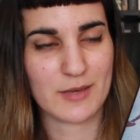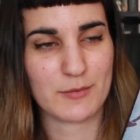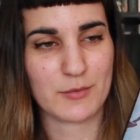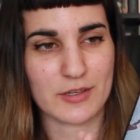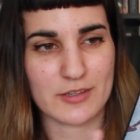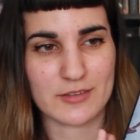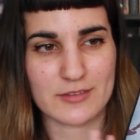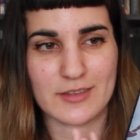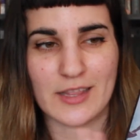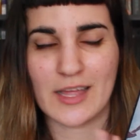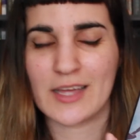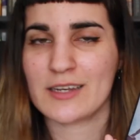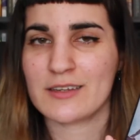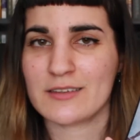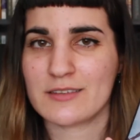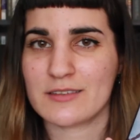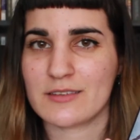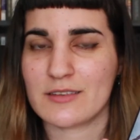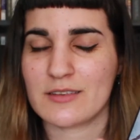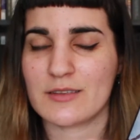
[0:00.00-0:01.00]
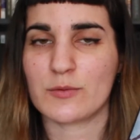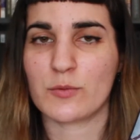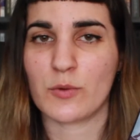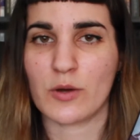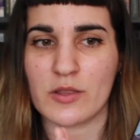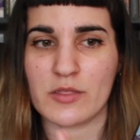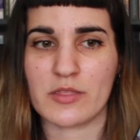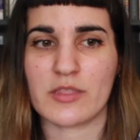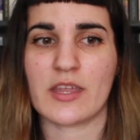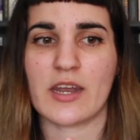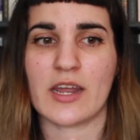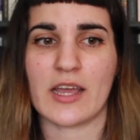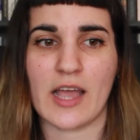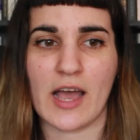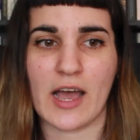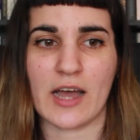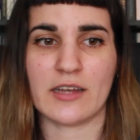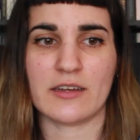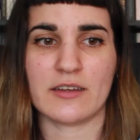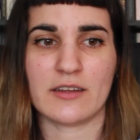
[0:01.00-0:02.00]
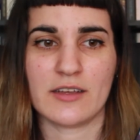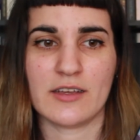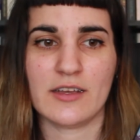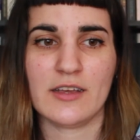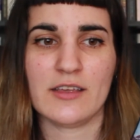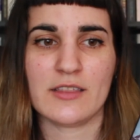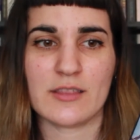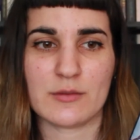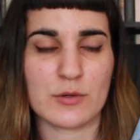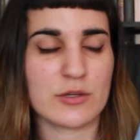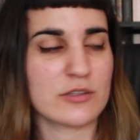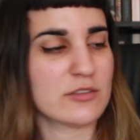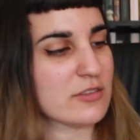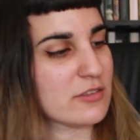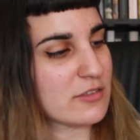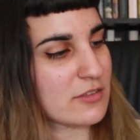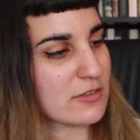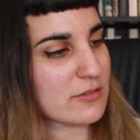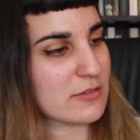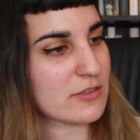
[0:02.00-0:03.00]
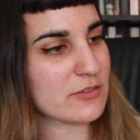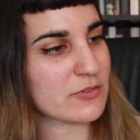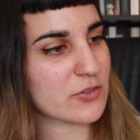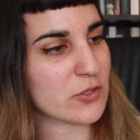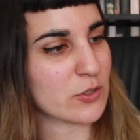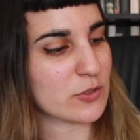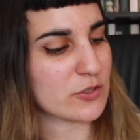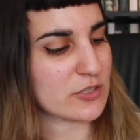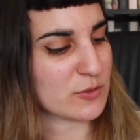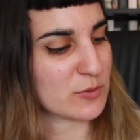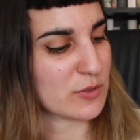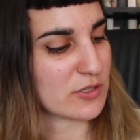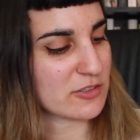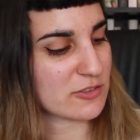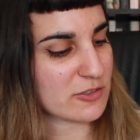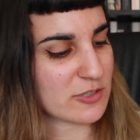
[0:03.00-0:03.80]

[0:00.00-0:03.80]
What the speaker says: because that is the one that I had the most difficulty with.